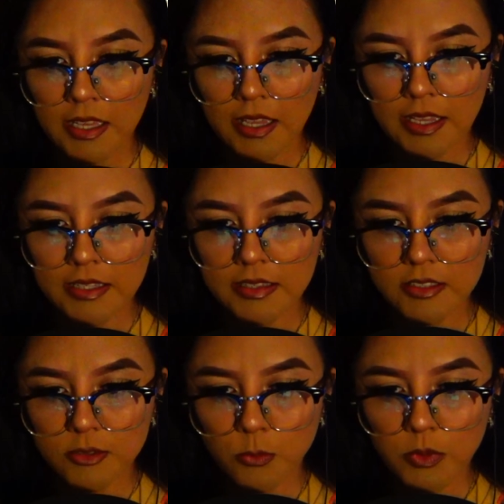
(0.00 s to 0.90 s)
And
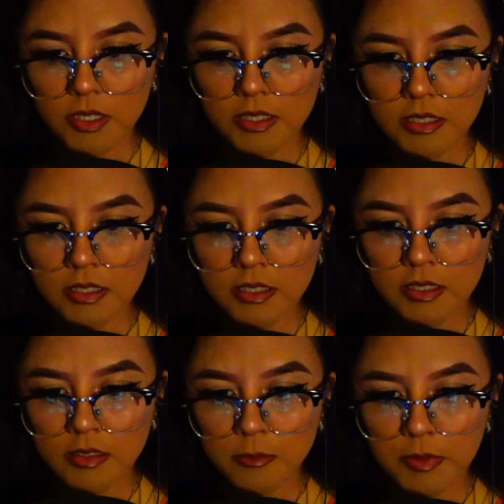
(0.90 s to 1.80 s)
there's one
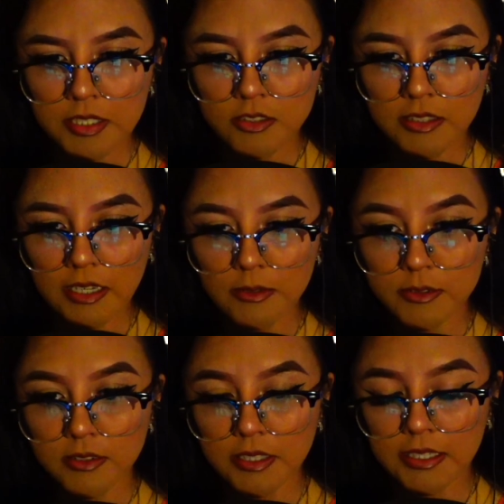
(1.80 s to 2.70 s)
picture that I
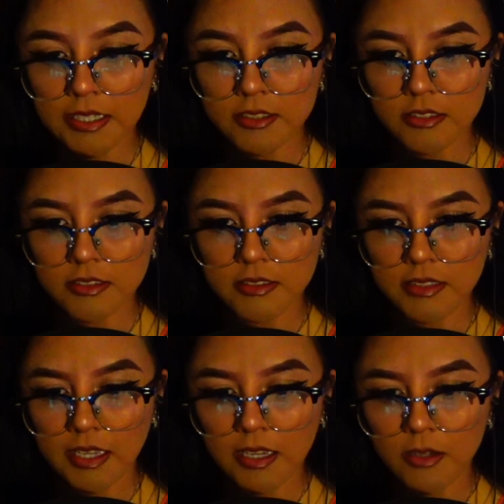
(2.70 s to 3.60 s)
was looking at just
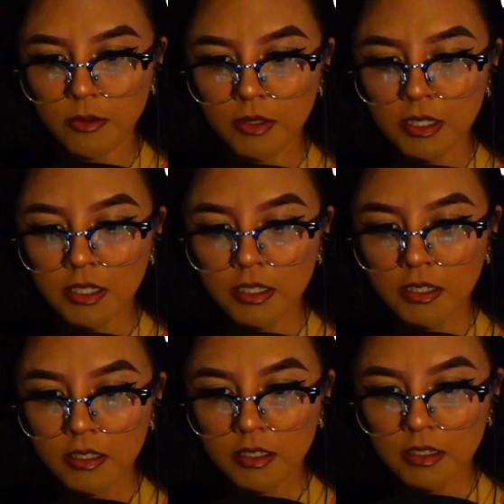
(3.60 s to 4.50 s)
now
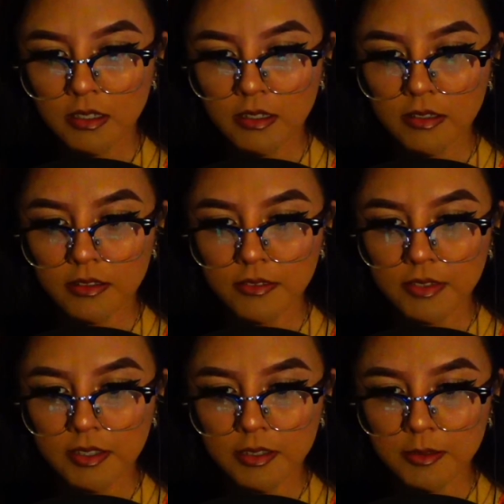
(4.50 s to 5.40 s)

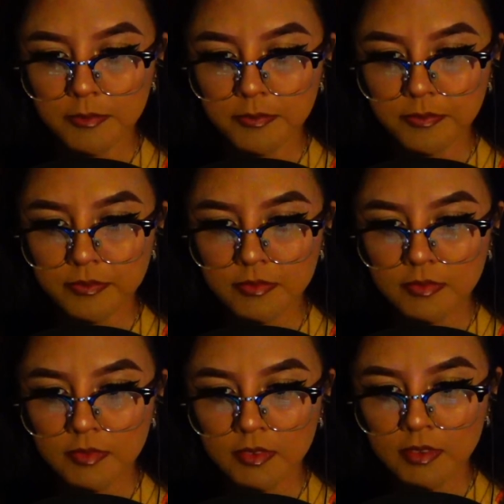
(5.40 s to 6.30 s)
of
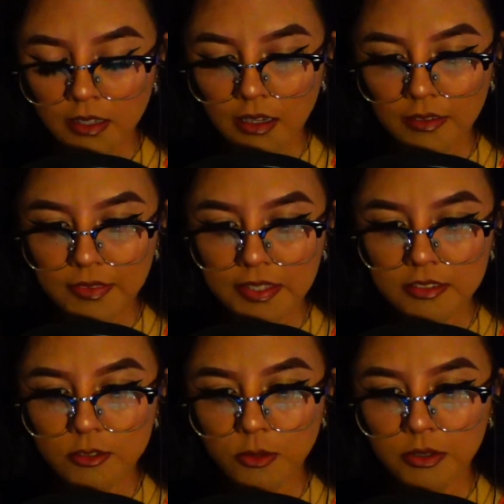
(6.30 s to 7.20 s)

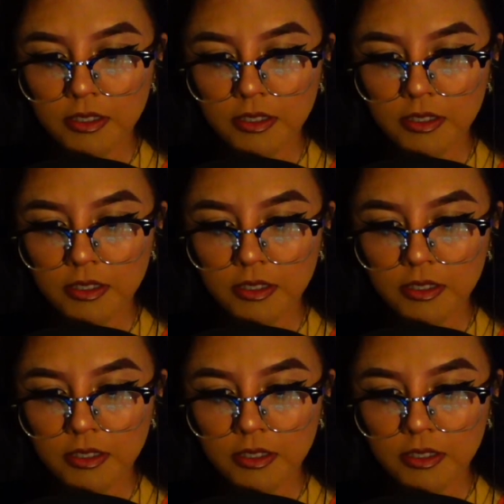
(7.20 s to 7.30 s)
this sort